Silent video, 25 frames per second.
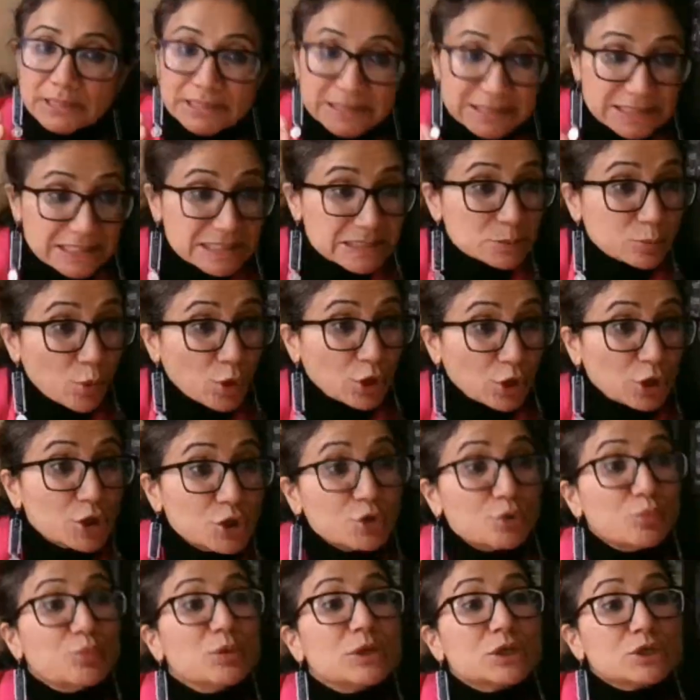this is what
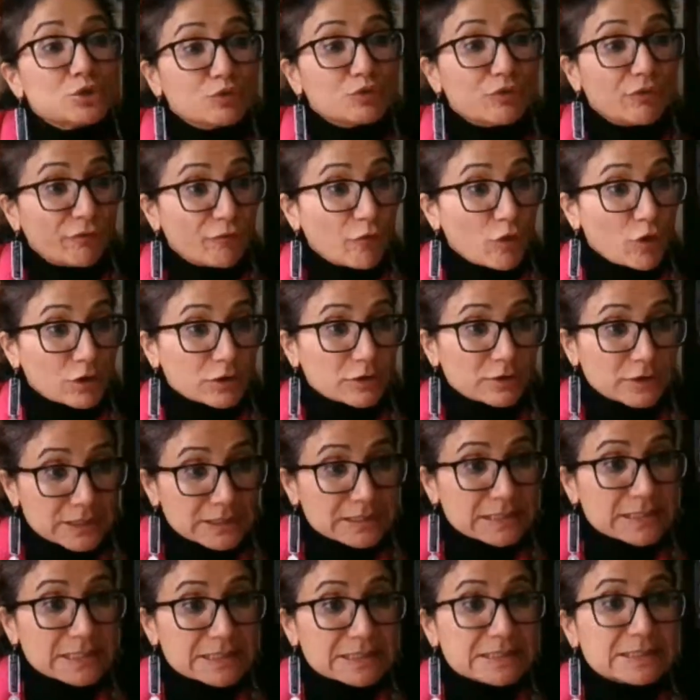you will do
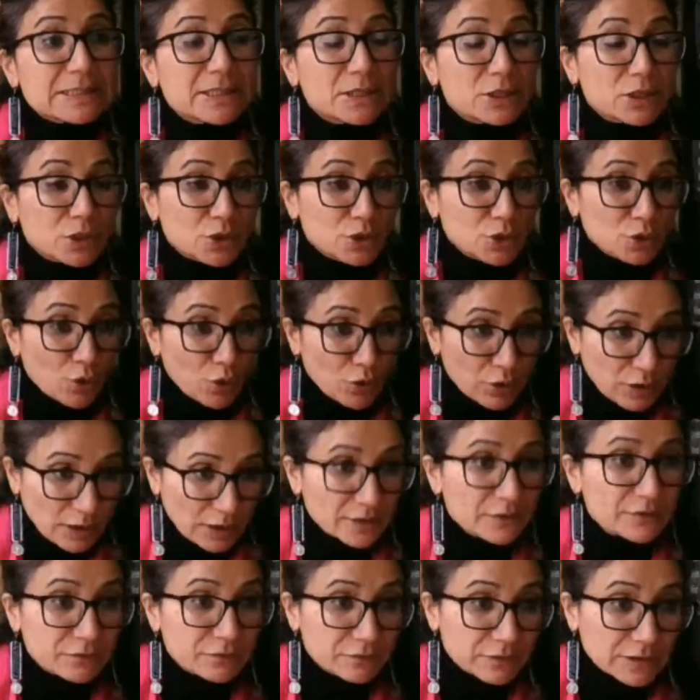this is your
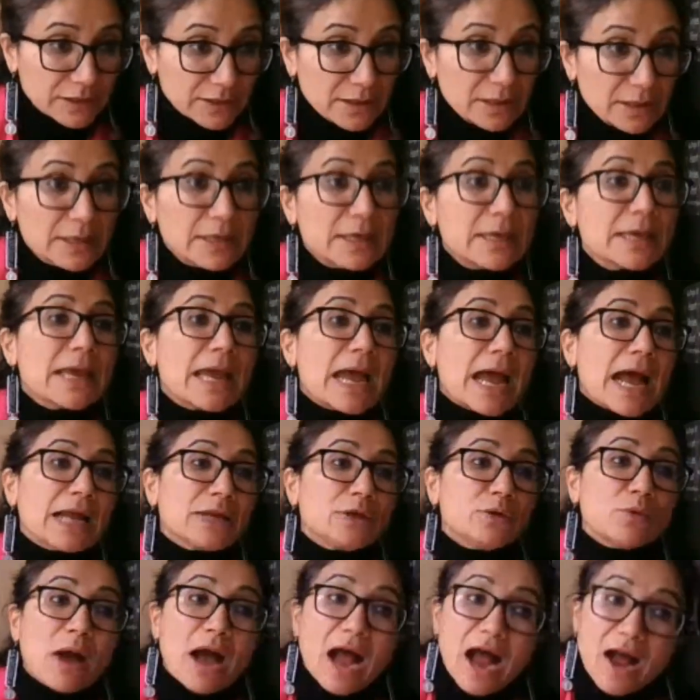country
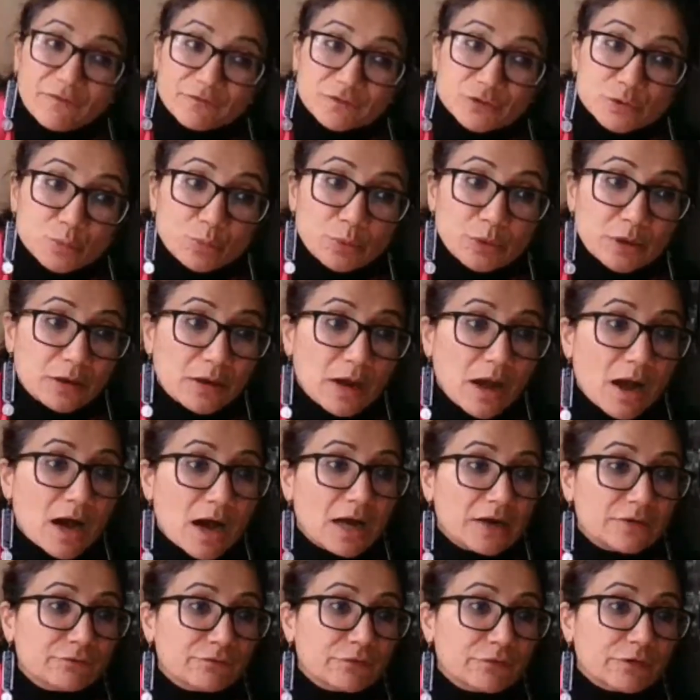and you have to work
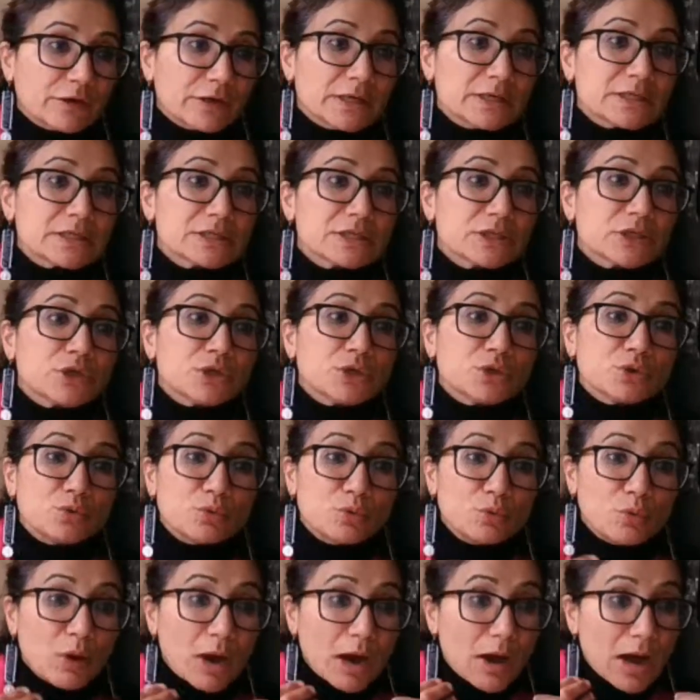hard for it
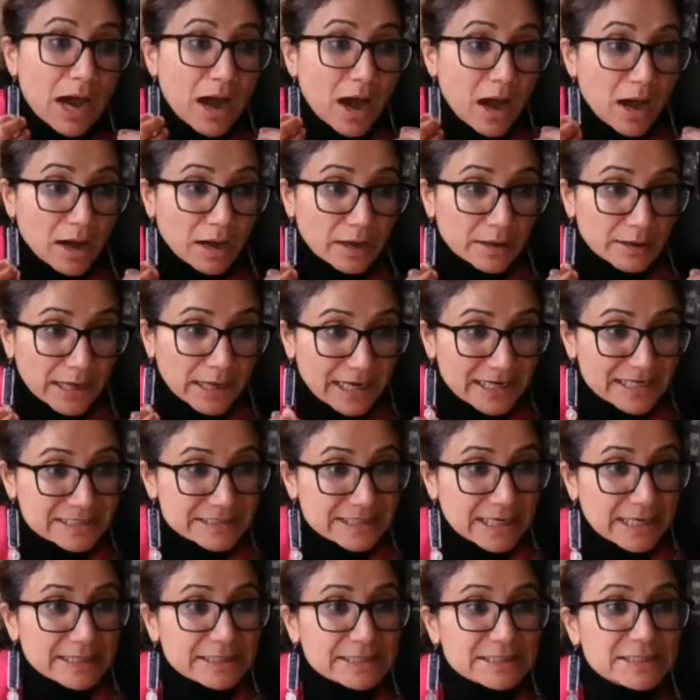you are
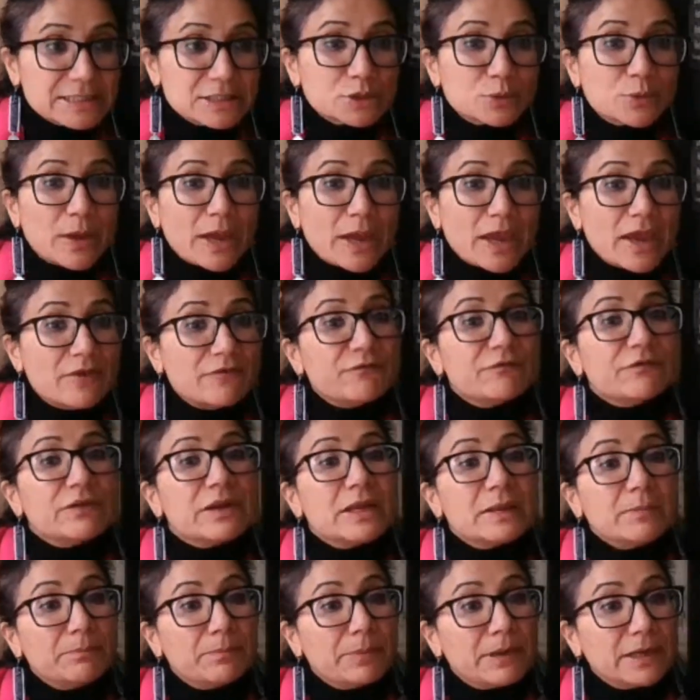entitled to
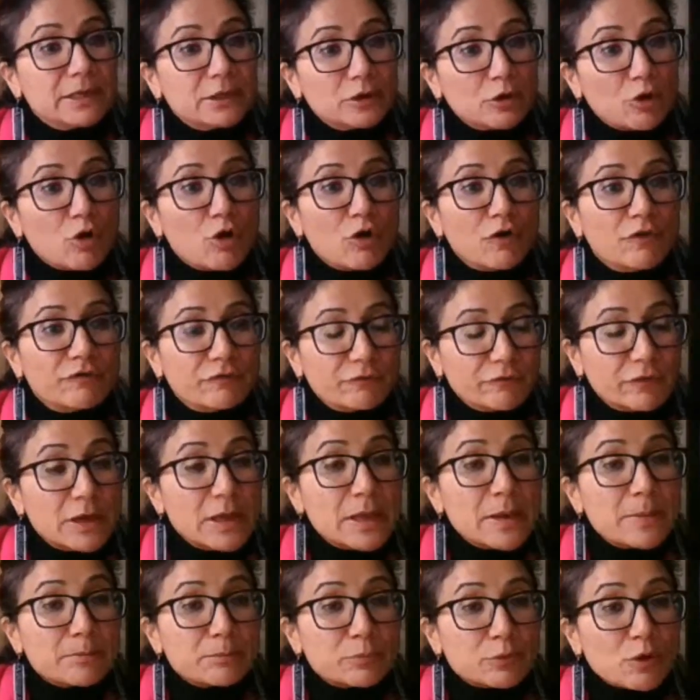every bit of
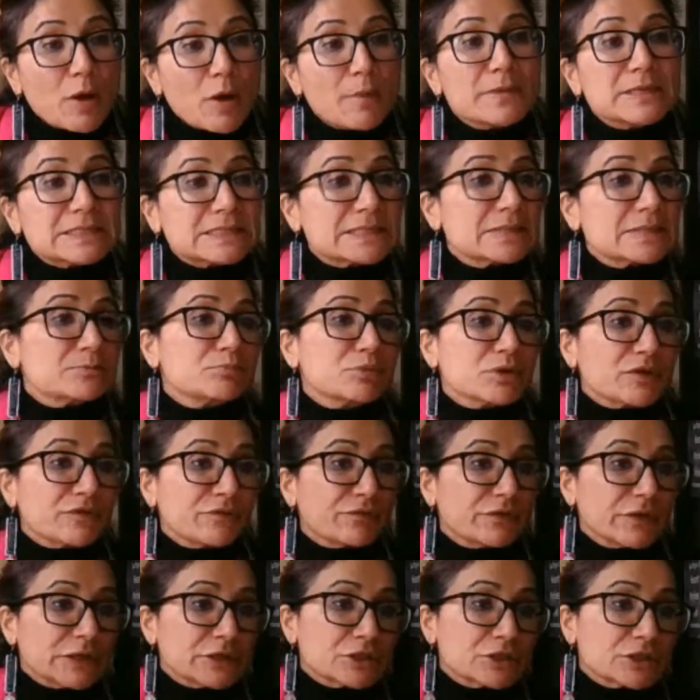promise and
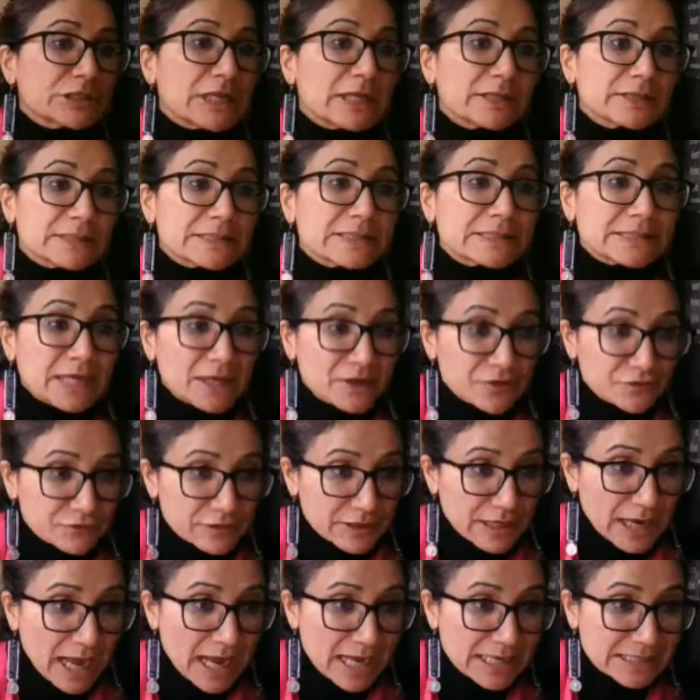privilege that this
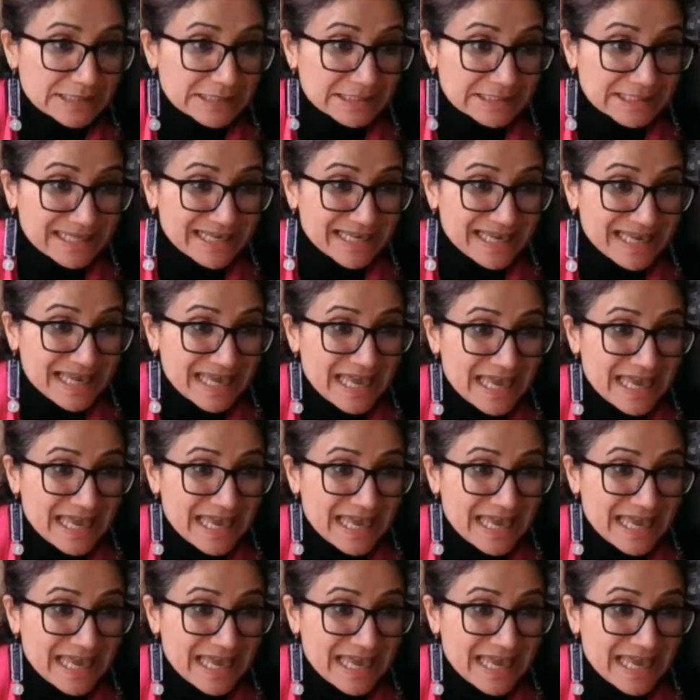country has